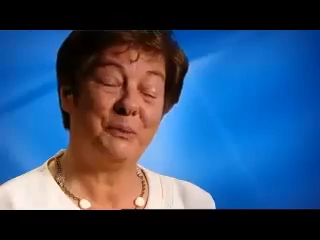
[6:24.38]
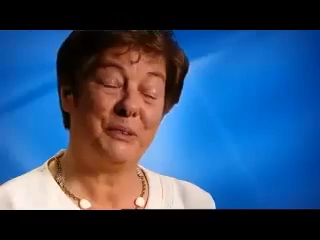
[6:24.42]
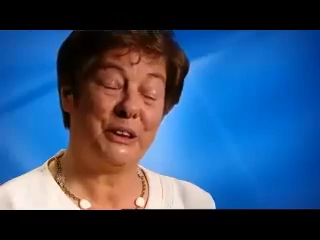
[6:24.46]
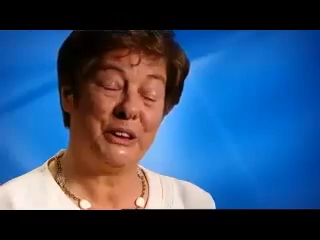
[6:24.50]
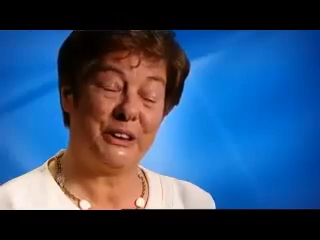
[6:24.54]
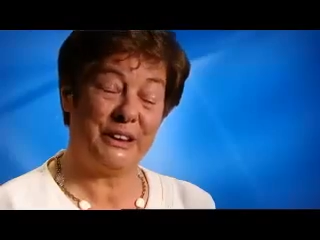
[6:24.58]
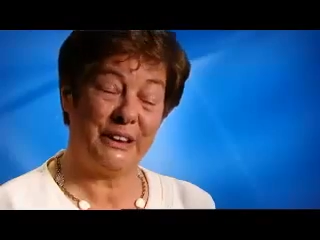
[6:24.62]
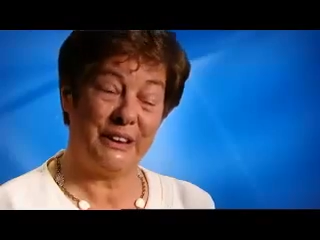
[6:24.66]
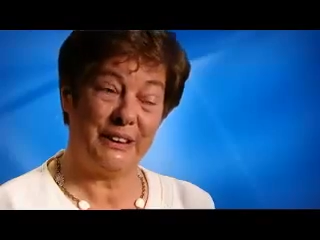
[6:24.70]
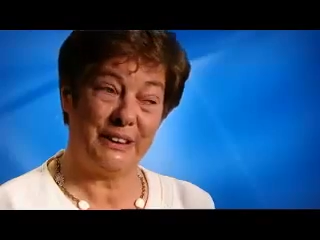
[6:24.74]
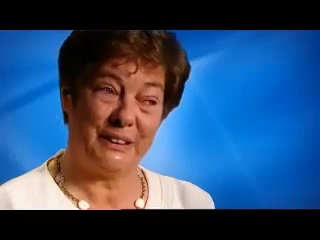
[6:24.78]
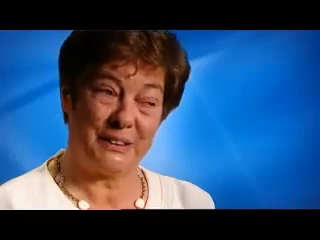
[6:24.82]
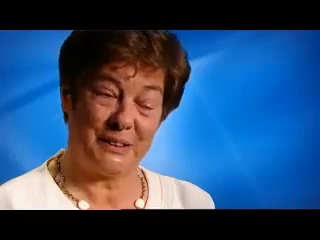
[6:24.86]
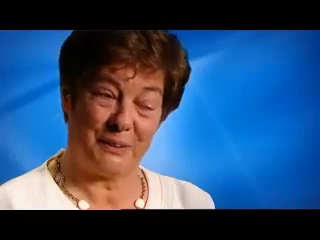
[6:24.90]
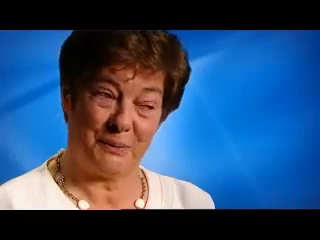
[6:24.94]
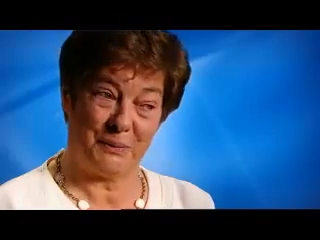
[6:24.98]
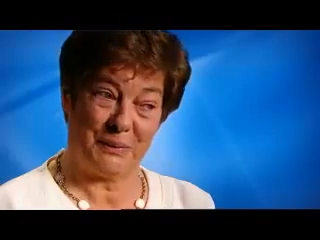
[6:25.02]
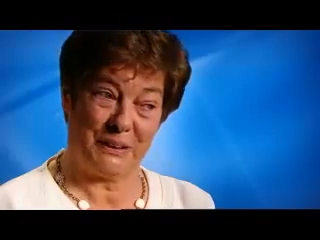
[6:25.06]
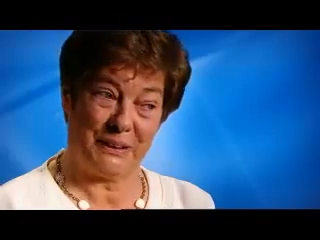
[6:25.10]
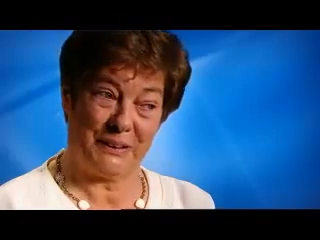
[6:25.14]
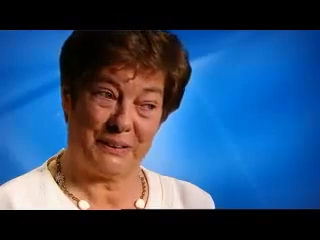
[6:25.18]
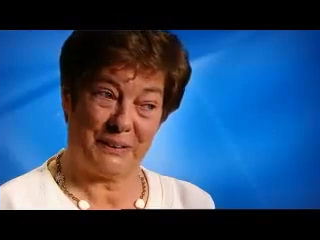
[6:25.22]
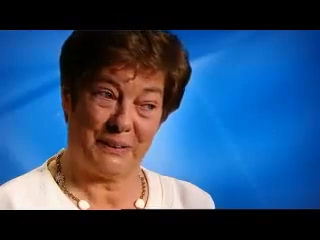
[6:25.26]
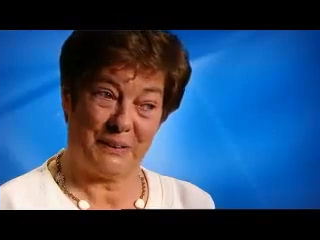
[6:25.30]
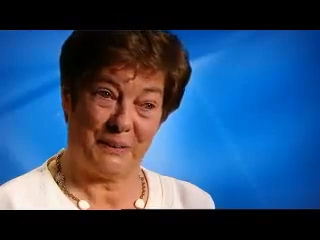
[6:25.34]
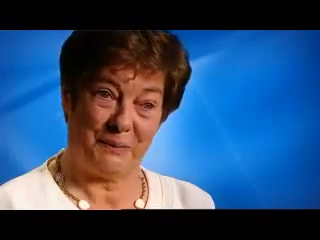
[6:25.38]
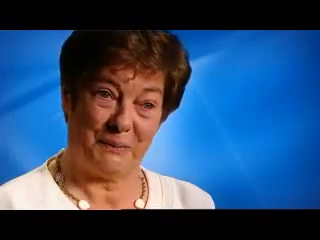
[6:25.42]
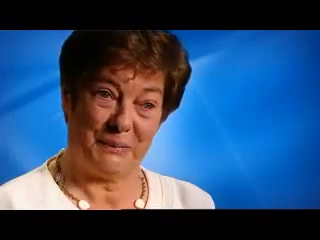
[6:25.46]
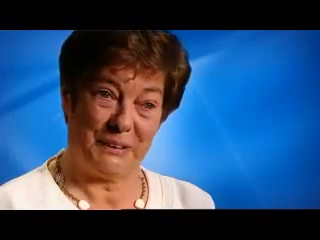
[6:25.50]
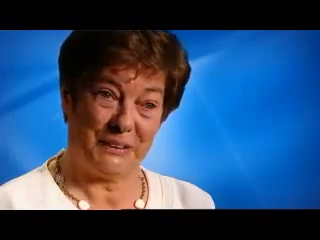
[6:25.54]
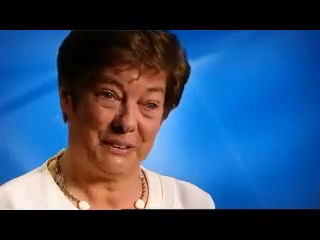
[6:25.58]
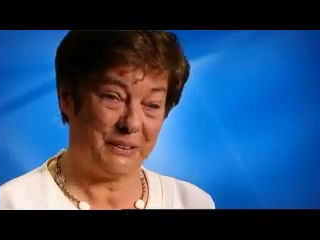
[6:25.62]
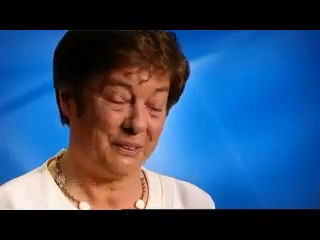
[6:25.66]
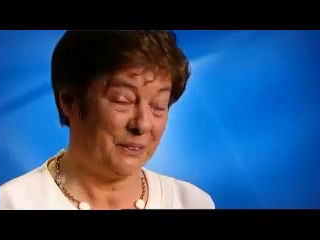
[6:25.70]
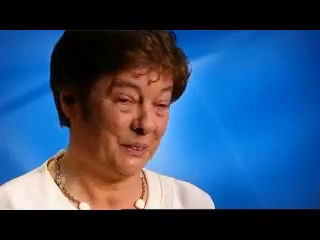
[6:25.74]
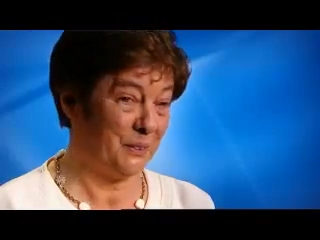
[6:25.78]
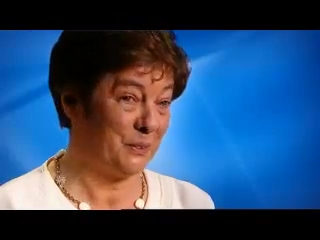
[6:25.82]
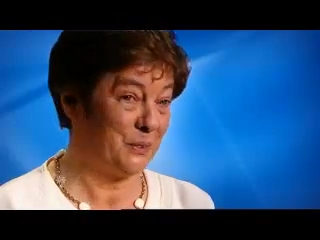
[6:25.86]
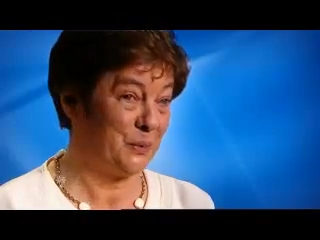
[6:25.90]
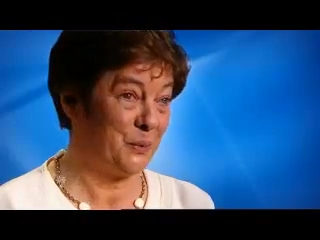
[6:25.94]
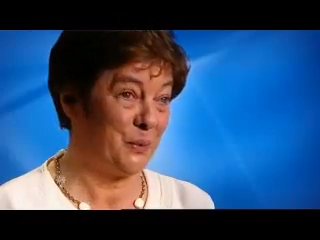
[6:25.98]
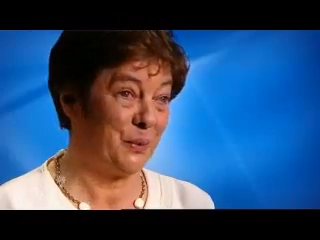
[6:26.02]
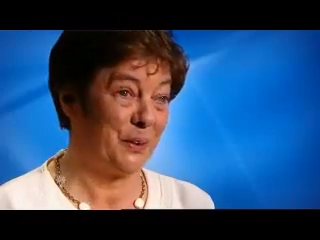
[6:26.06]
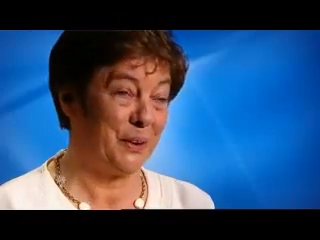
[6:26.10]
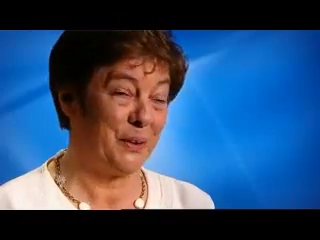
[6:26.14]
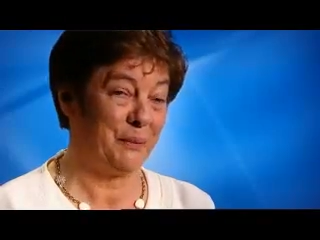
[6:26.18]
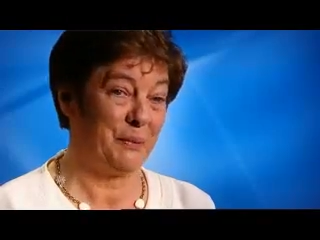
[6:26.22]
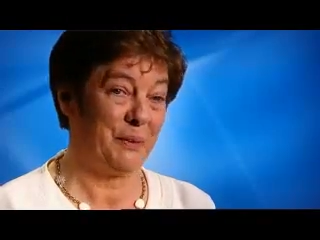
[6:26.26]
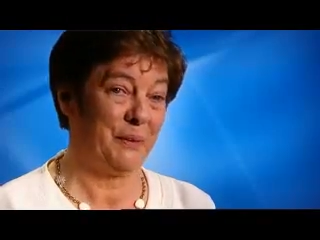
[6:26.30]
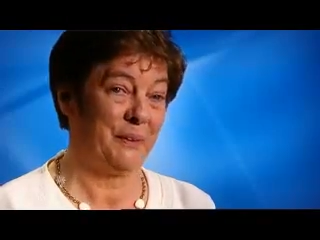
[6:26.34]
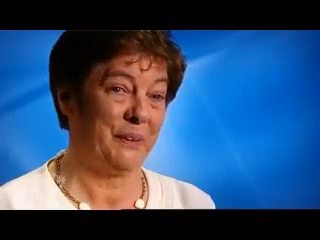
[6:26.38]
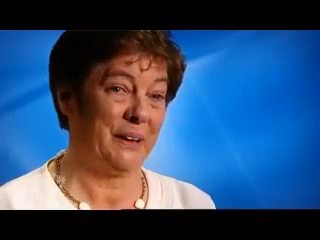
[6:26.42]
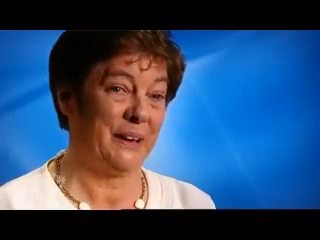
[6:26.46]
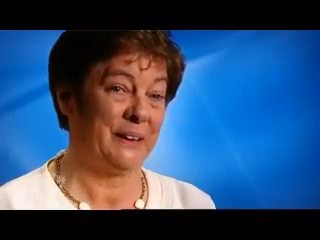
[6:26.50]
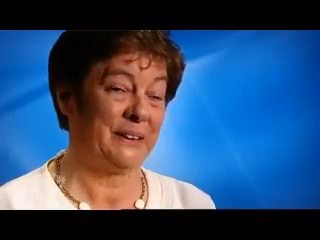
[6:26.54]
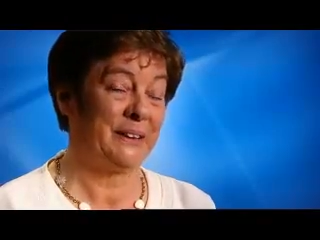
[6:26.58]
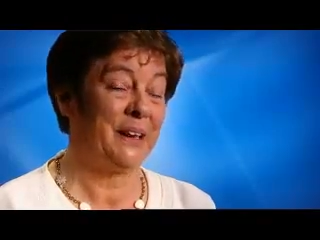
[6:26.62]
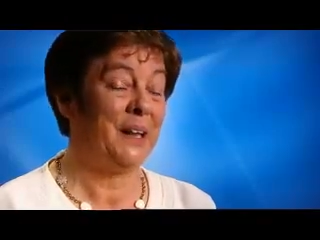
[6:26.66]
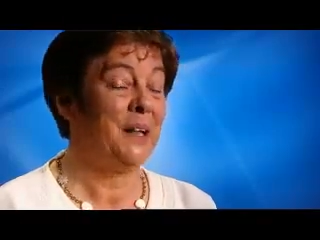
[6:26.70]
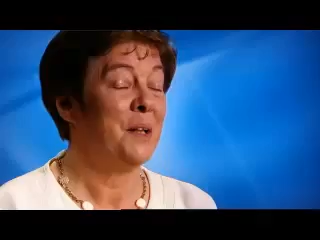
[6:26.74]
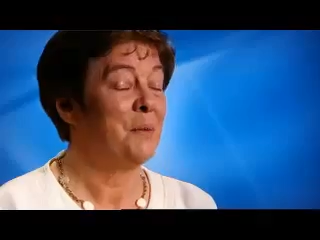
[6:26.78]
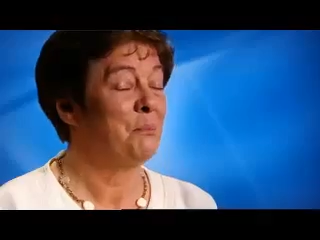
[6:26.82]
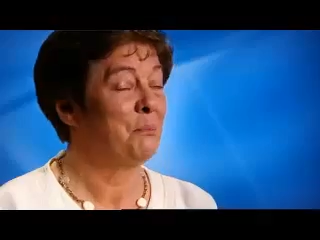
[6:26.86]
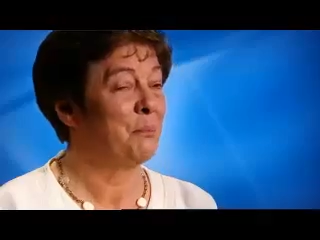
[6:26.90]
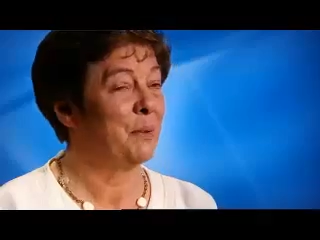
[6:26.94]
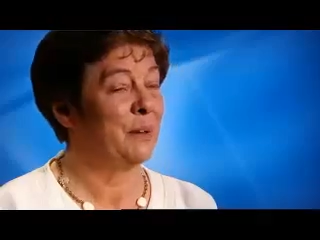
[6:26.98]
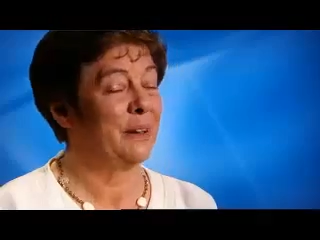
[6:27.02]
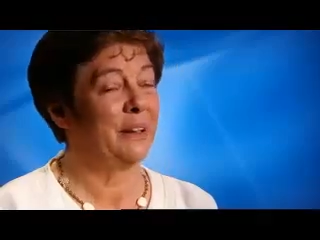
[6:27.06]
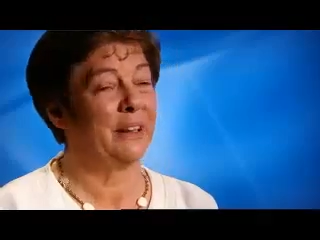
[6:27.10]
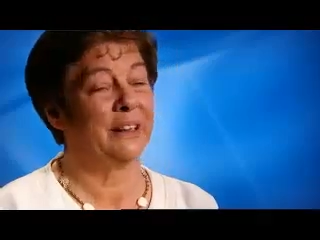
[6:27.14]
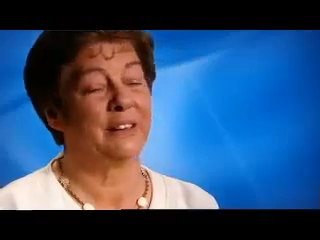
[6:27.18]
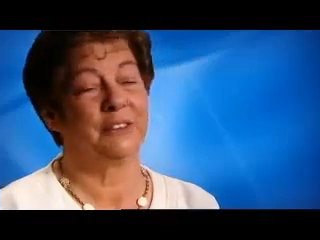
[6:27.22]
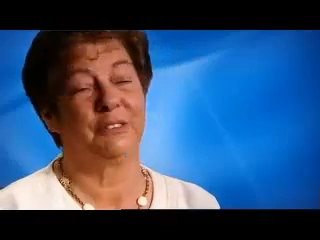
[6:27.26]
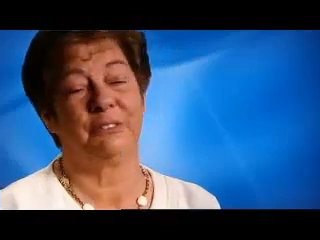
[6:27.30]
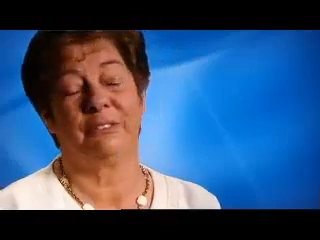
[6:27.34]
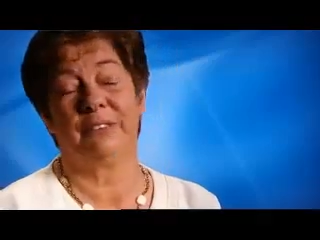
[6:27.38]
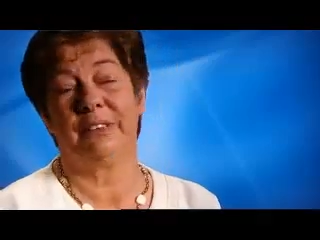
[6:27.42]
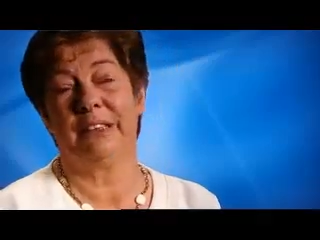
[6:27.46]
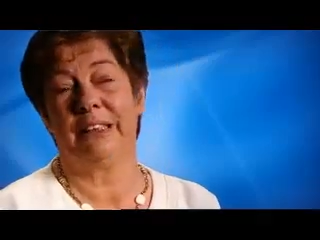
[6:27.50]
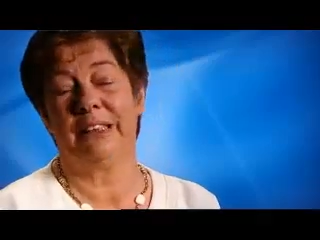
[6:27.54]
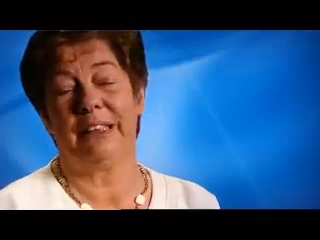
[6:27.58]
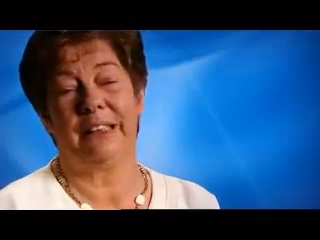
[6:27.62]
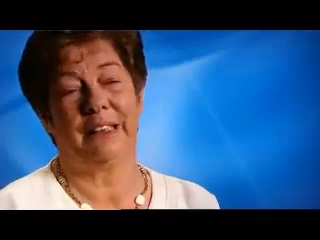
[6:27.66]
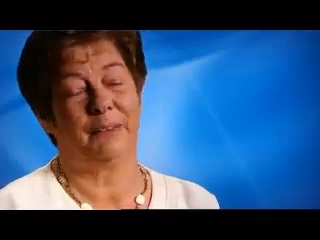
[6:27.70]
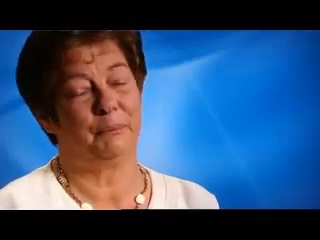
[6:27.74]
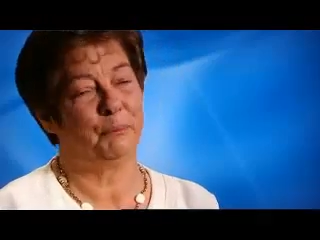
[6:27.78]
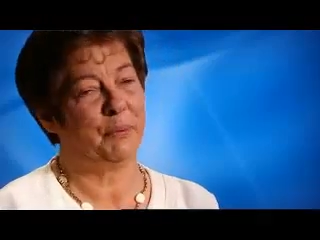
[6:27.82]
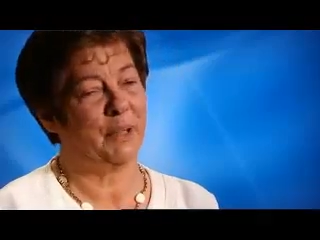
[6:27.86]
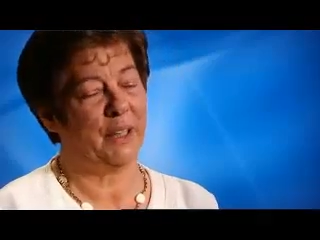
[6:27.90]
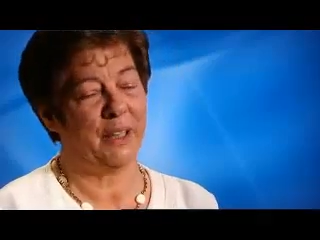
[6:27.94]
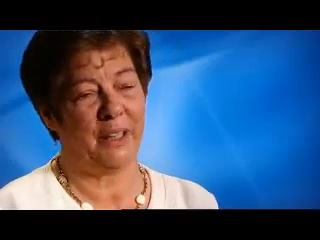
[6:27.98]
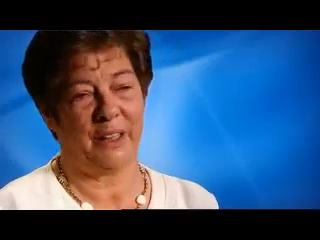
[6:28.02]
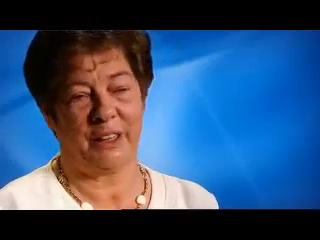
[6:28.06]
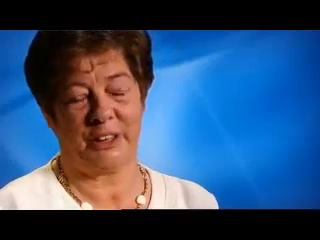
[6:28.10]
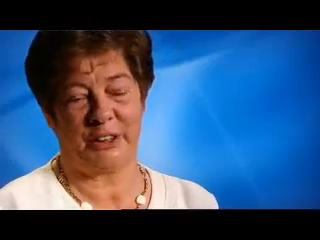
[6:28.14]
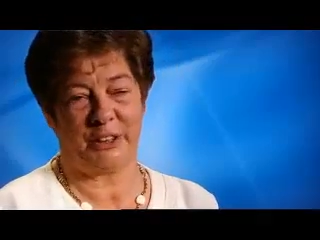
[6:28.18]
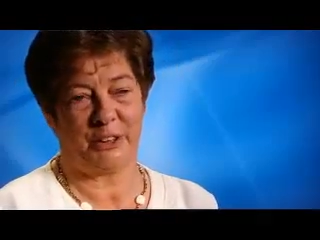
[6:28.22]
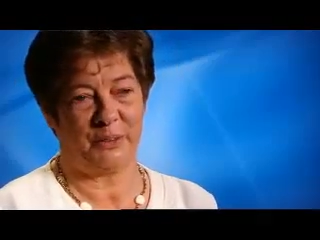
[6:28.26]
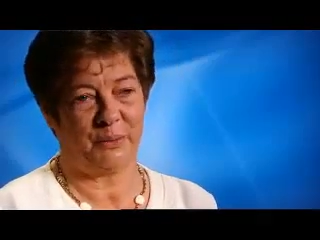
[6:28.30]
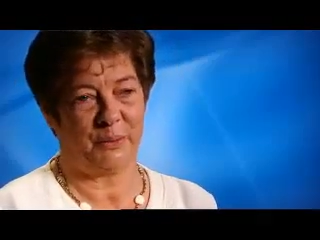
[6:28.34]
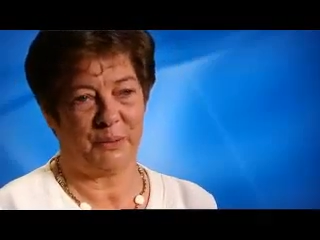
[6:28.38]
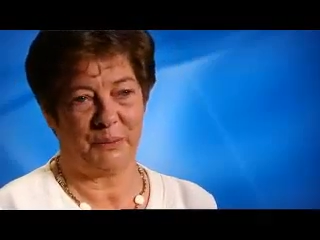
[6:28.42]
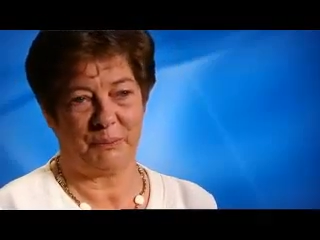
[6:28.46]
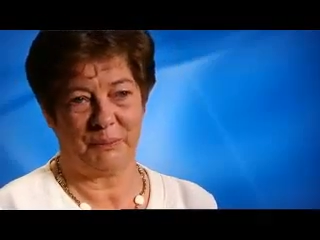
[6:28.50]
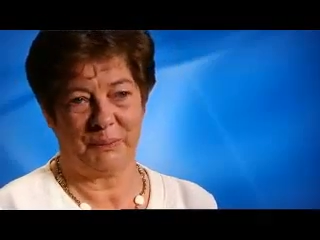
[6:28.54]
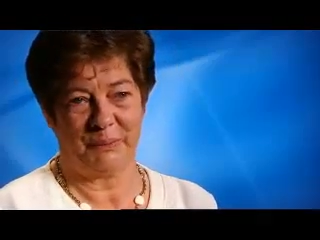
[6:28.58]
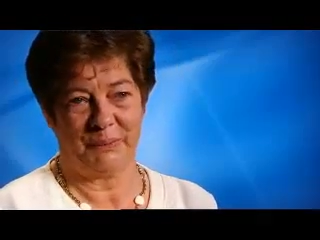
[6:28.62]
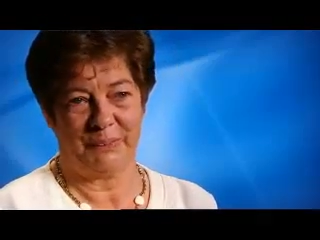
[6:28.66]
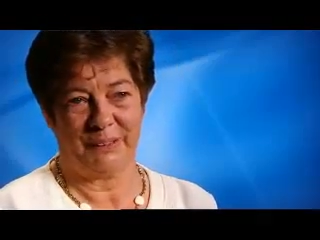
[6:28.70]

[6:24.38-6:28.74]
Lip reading: a machine, somebody told me, so don't worry about that. But it really perks you up.